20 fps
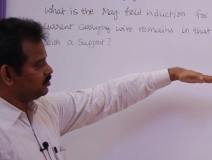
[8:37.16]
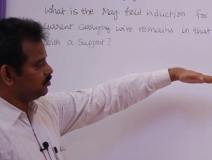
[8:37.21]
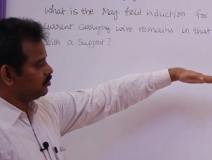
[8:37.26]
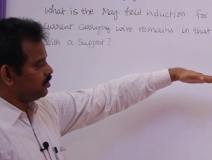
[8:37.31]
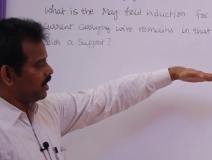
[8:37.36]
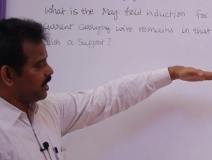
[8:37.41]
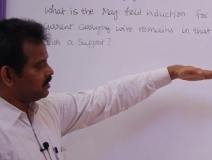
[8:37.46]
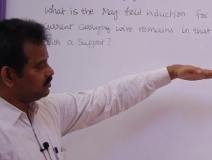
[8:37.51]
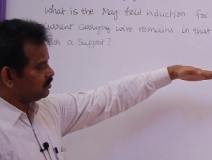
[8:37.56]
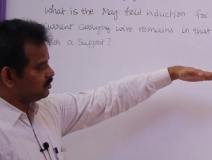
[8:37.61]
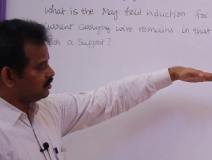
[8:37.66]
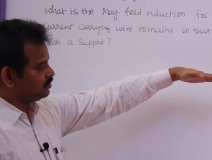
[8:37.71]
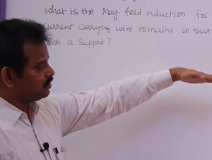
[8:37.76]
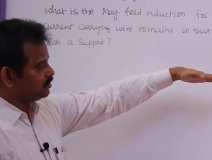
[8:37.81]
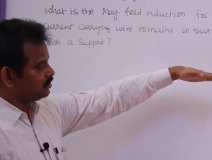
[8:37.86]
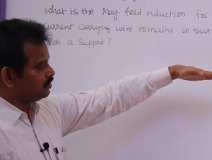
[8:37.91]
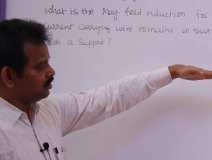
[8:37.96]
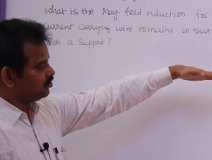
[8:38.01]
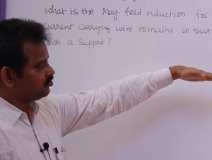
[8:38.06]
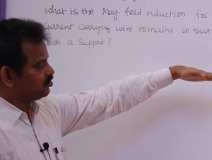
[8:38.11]
zero as it is
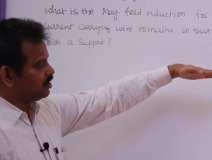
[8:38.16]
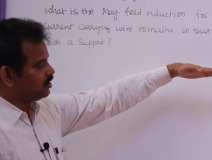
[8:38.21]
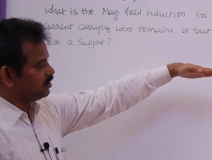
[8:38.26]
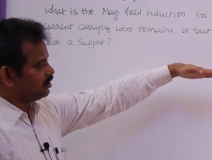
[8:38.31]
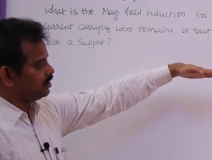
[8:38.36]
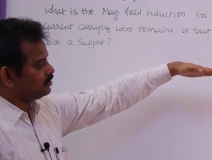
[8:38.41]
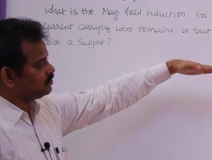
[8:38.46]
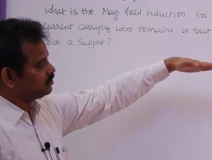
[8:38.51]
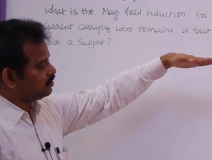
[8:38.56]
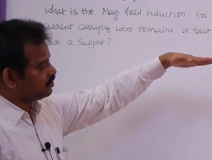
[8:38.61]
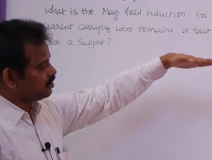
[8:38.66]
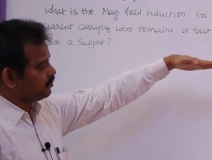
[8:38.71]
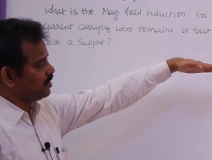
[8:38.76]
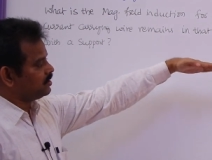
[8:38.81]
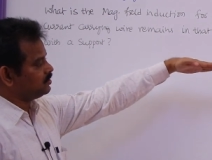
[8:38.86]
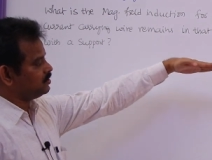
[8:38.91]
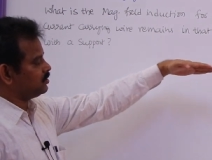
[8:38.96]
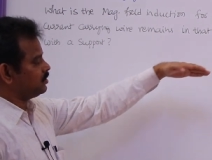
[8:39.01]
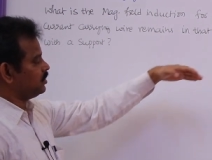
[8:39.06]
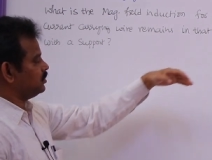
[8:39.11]
initially at rest it
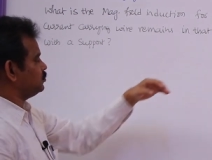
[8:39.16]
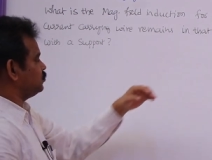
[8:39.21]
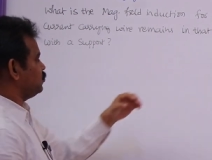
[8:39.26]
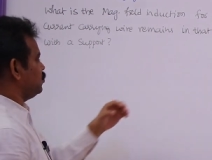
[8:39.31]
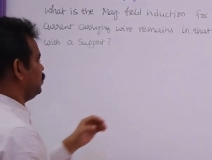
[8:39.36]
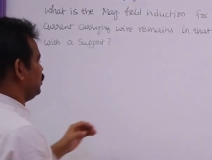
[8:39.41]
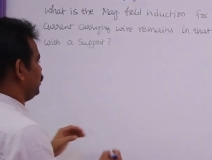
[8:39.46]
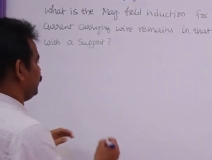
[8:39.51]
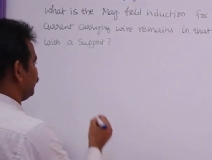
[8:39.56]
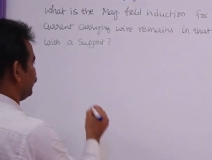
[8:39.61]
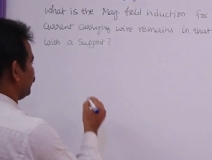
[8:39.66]
remains at rest only